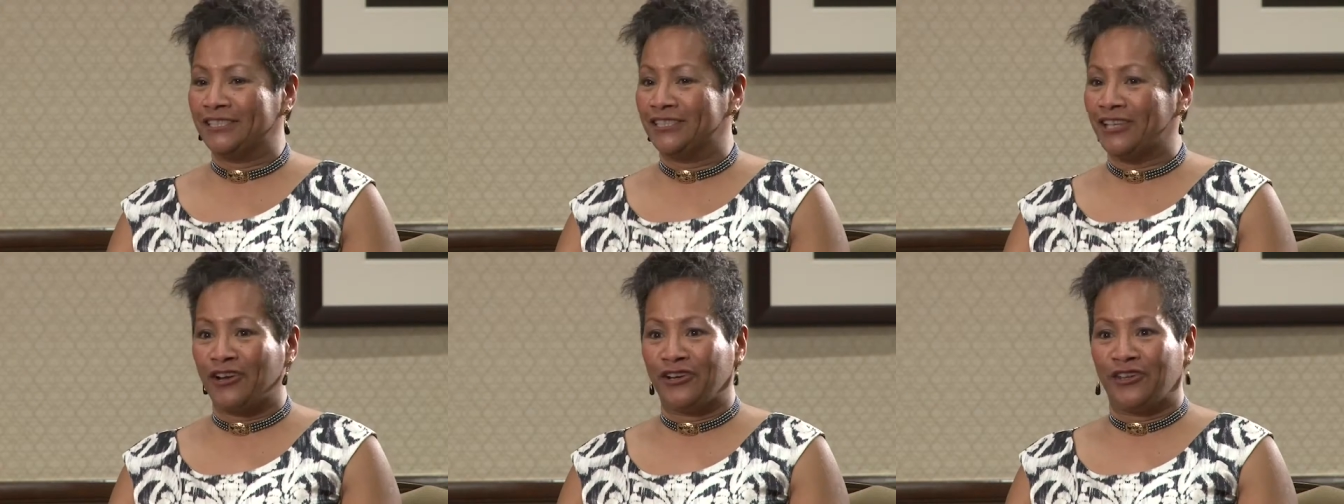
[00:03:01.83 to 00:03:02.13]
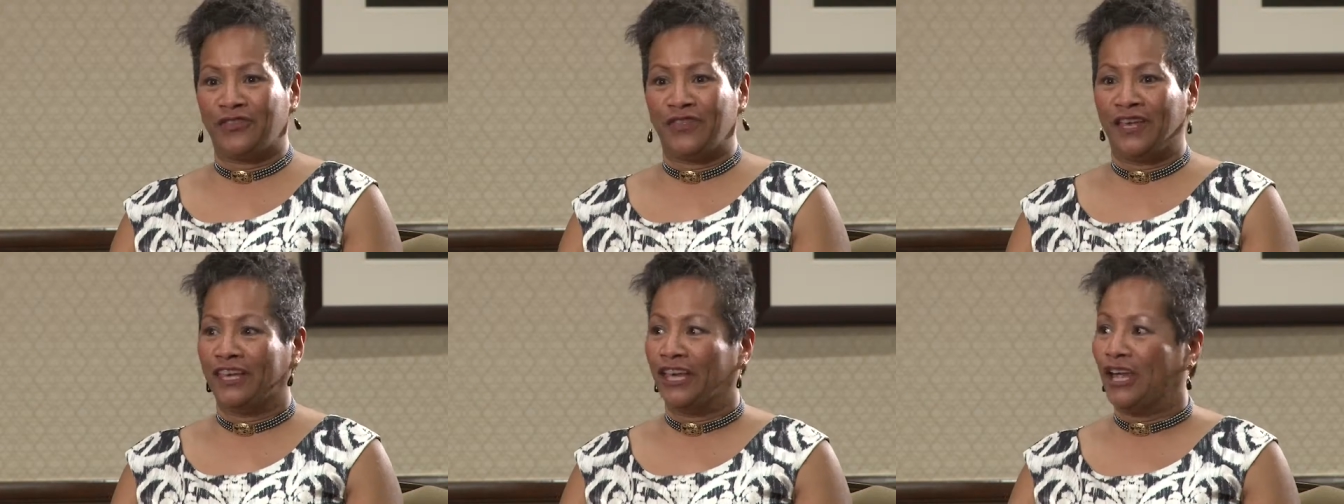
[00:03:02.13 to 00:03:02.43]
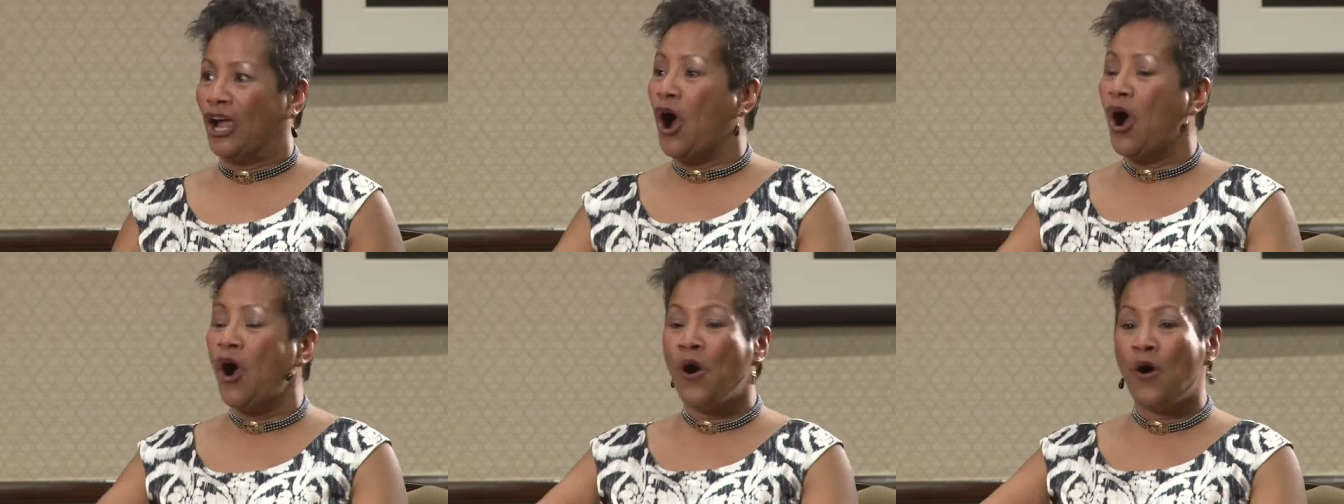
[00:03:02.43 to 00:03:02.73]
started
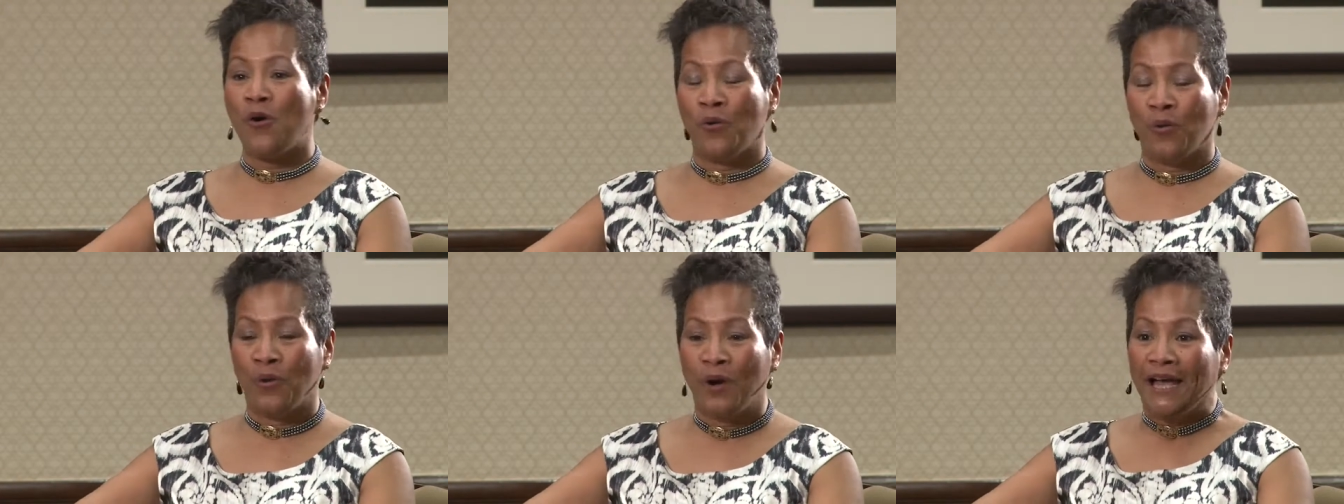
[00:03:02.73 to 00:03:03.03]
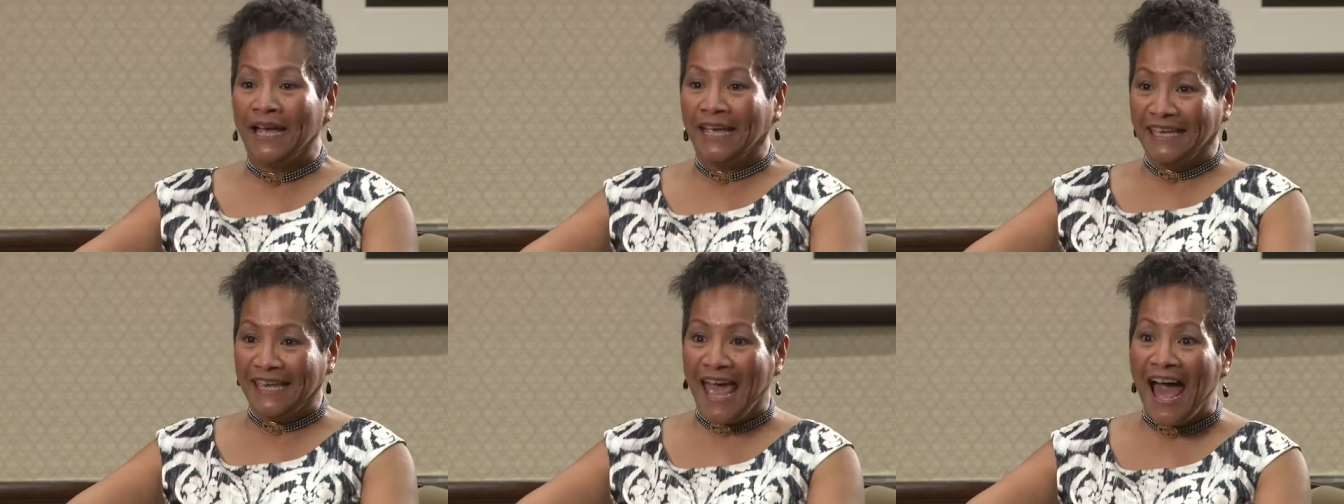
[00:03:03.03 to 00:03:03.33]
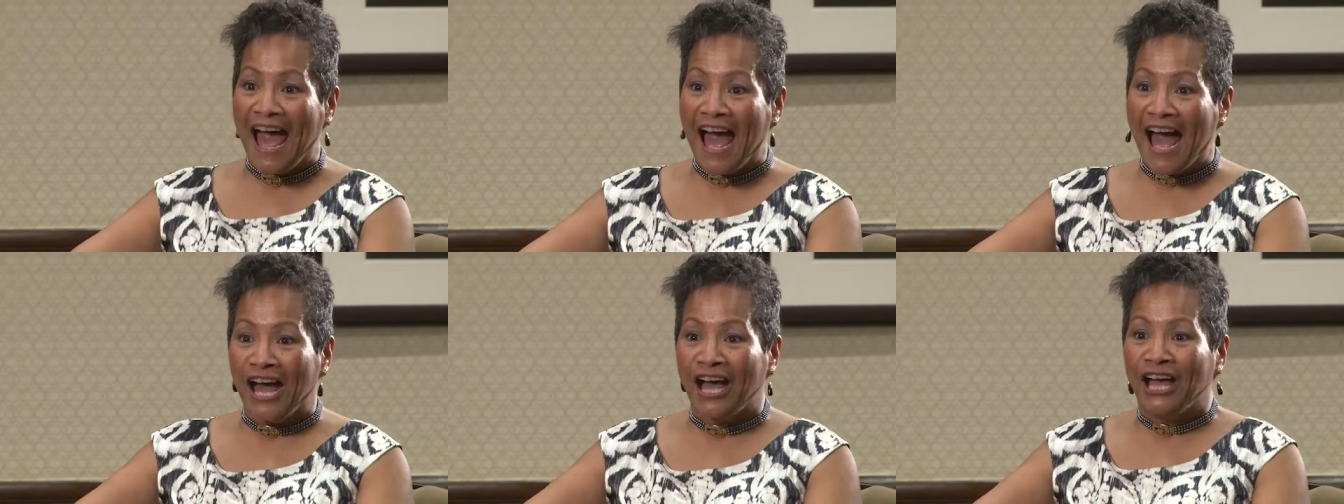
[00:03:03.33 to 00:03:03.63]
thinking, oh,
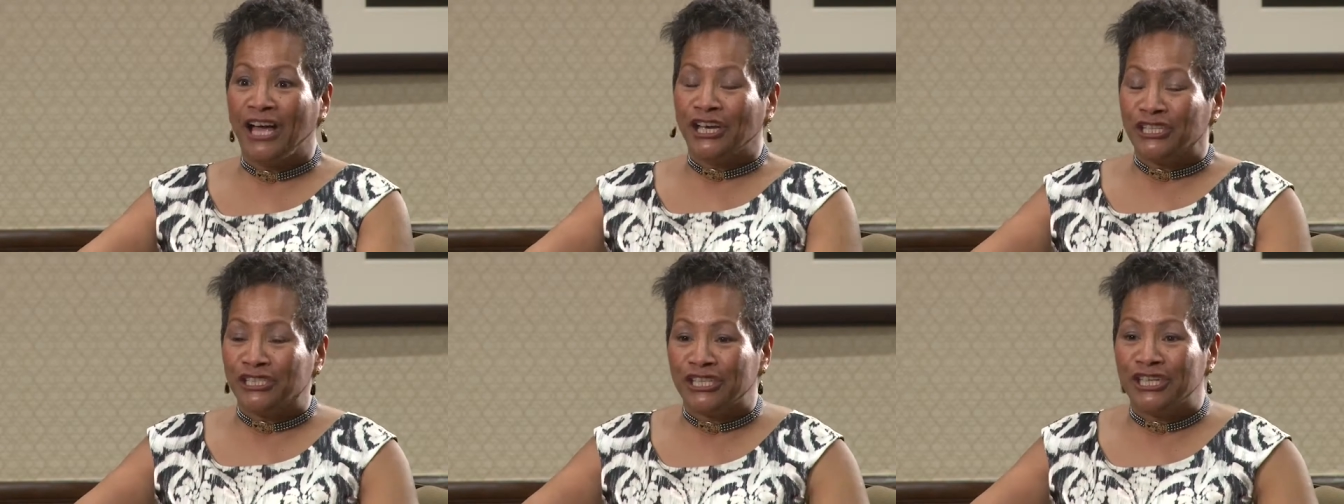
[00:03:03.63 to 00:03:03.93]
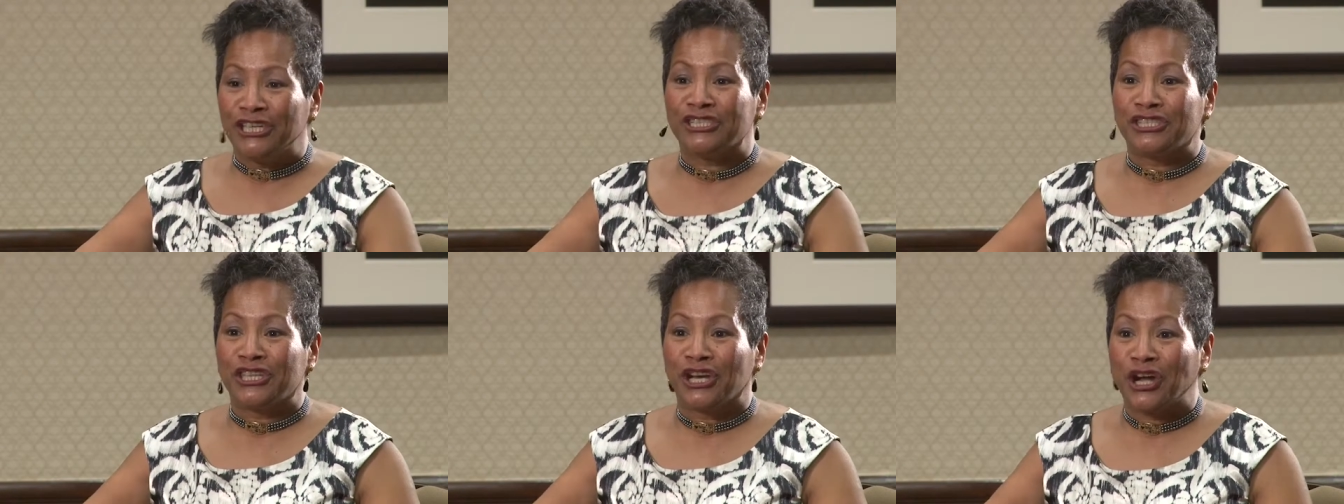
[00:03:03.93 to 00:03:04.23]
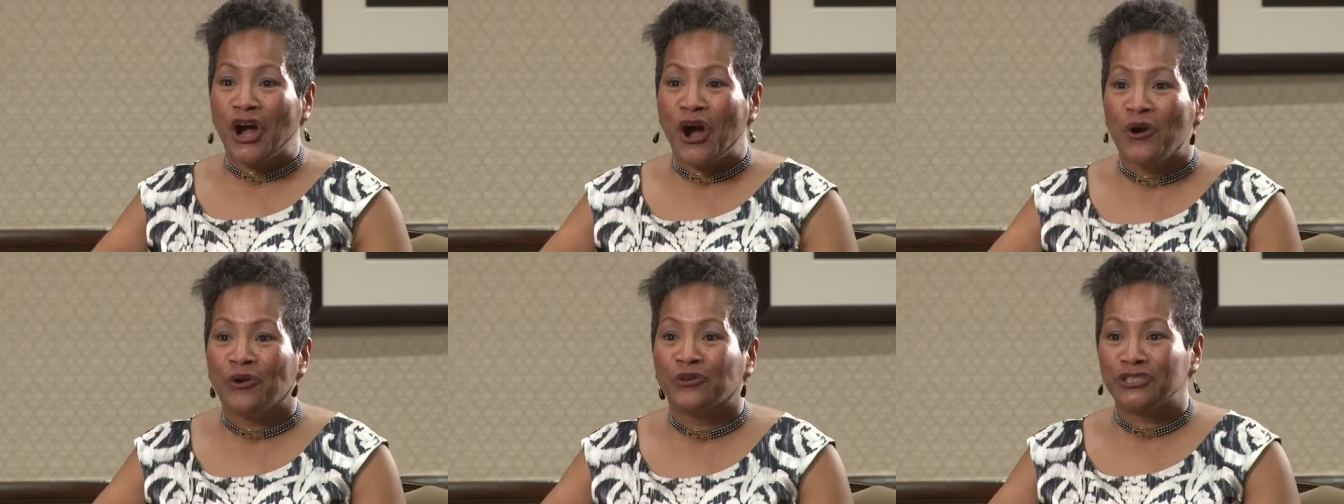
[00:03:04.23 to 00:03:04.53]
yeah, she's the
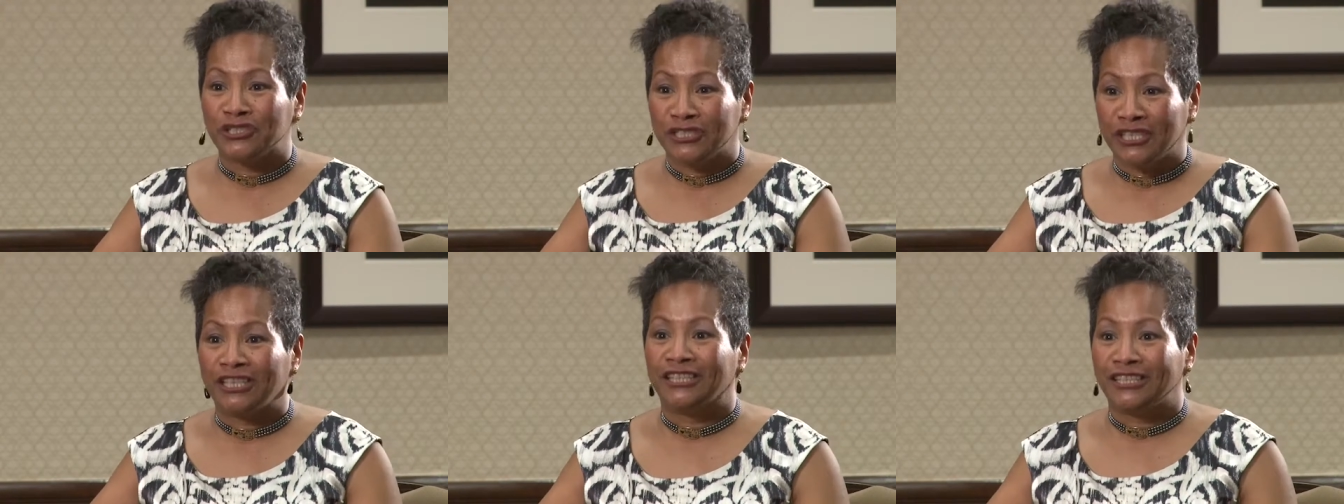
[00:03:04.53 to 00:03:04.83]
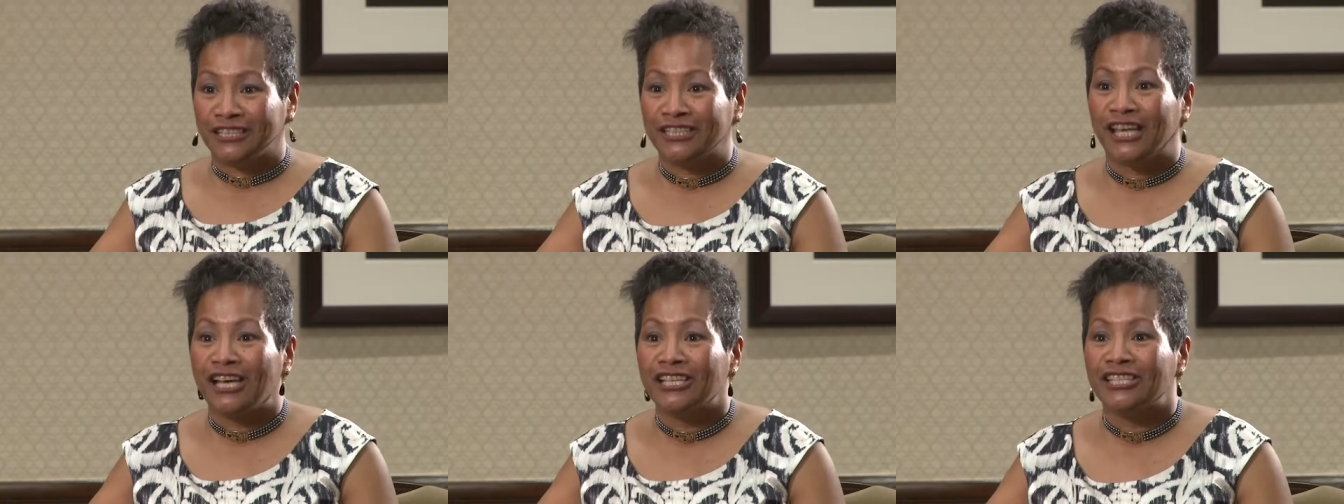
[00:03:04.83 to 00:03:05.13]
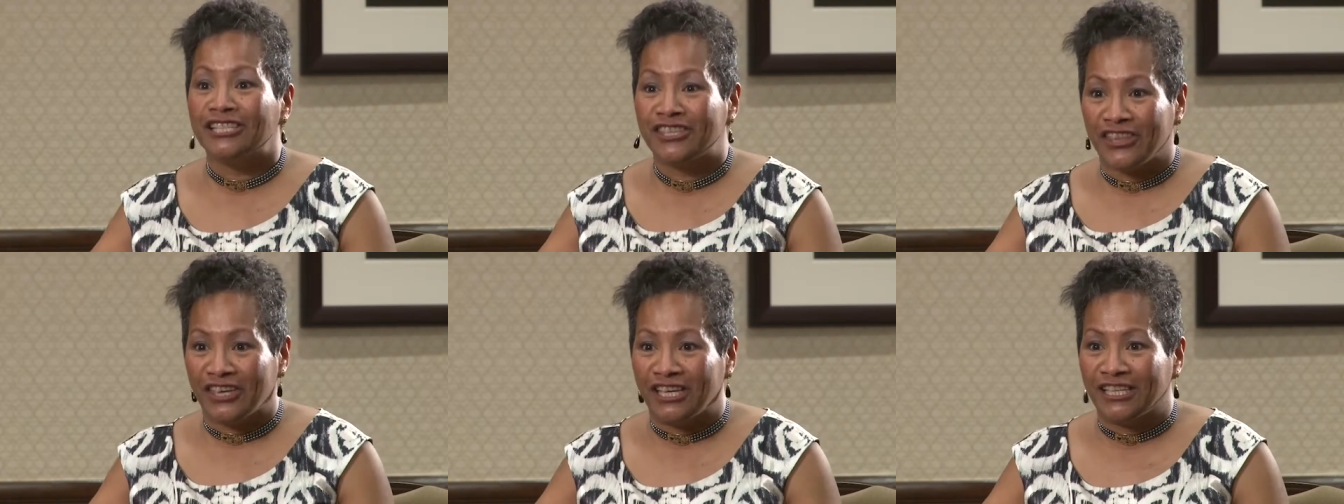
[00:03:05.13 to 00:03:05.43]
coach that
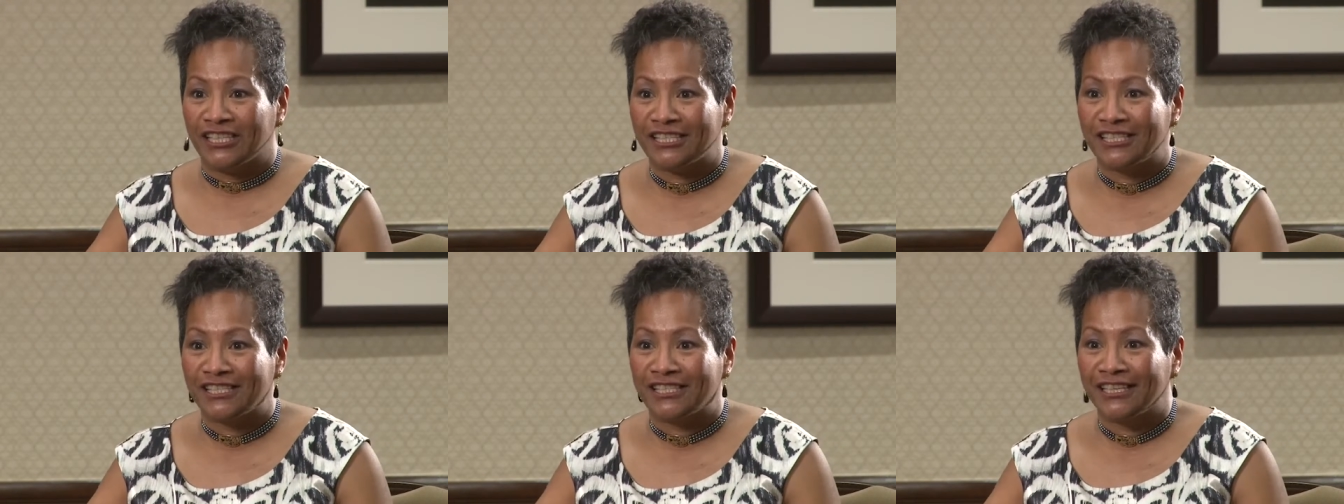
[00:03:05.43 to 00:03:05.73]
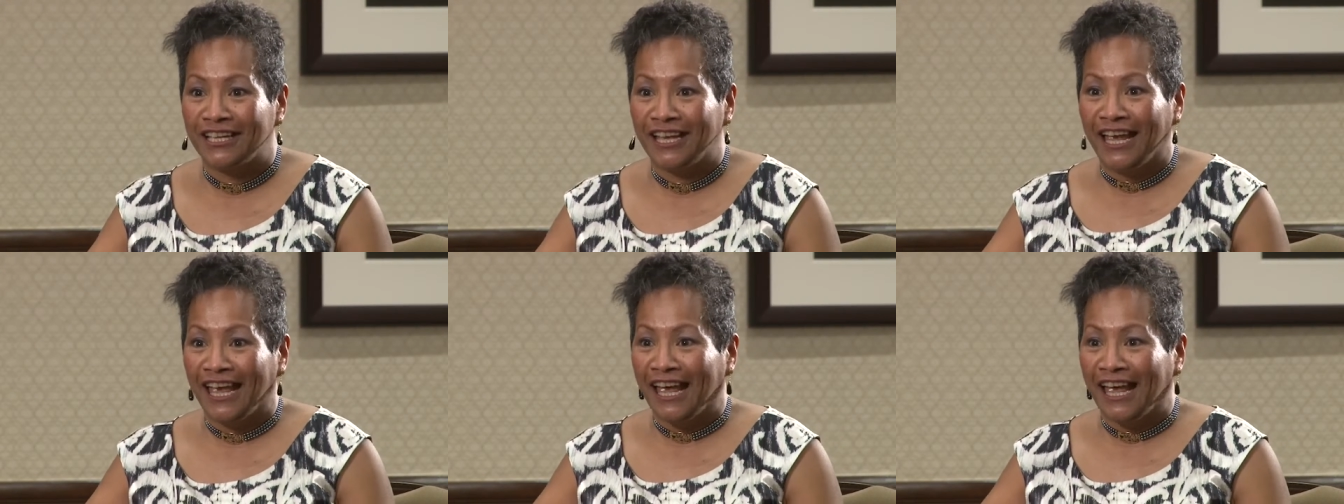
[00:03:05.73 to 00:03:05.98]
does this.